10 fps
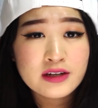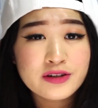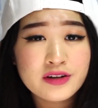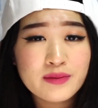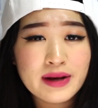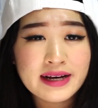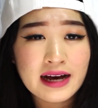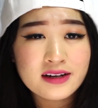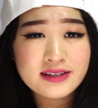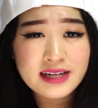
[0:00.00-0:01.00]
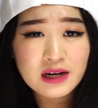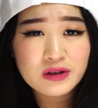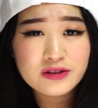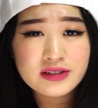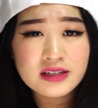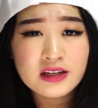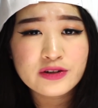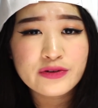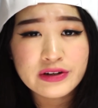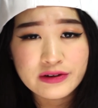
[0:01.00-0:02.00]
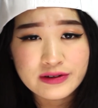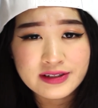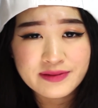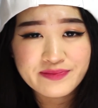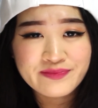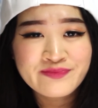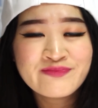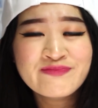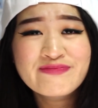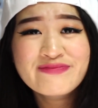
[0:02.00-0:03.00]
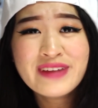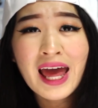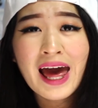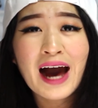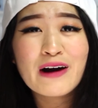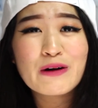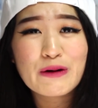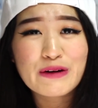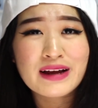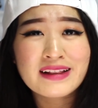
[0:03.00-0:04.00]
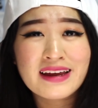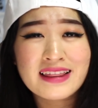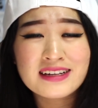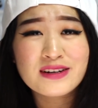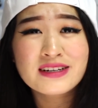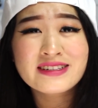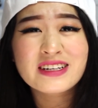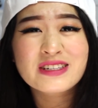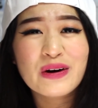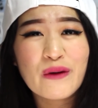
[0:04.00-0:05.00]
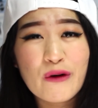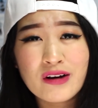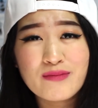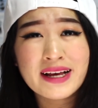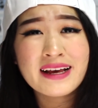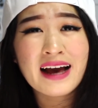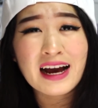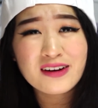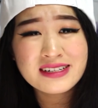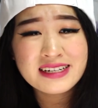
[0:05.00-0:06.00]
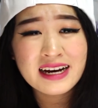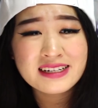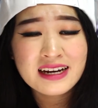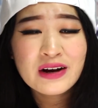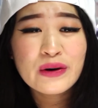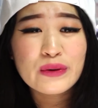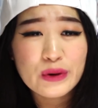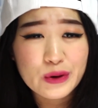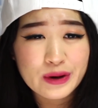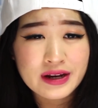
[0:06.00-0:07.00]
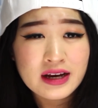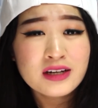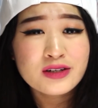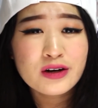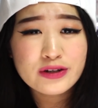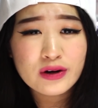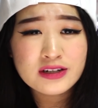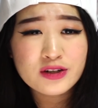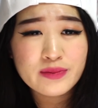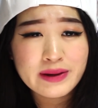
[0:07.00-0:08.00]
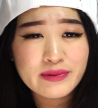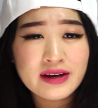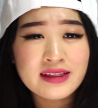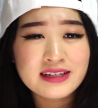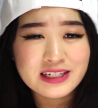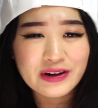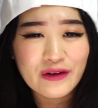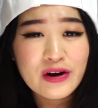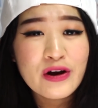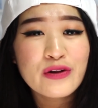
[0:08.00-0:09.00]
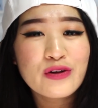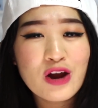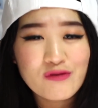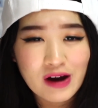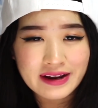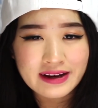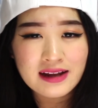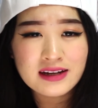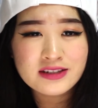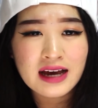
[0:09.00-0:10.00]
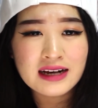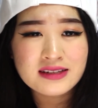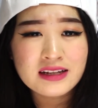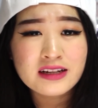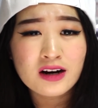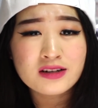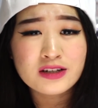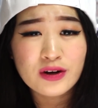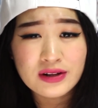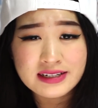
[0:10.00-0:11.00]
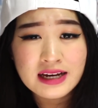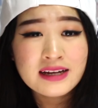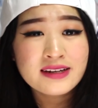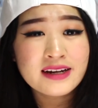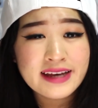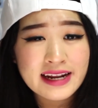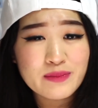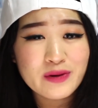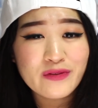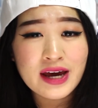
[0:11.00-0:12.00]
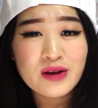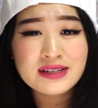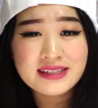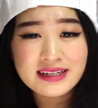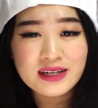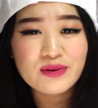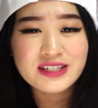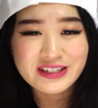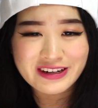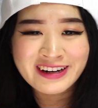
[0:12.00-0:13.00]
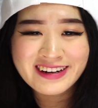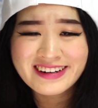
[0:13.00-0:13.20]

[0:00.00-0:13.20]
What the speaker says: Do not make eye contact when using the urinals. How awkward. Yeah, that's honestly so awkward. Making eye contact? Awkward. No talking to people in the stall. No running. Unless you accidentally clog the toilet. Then get out before anyone sees it was you.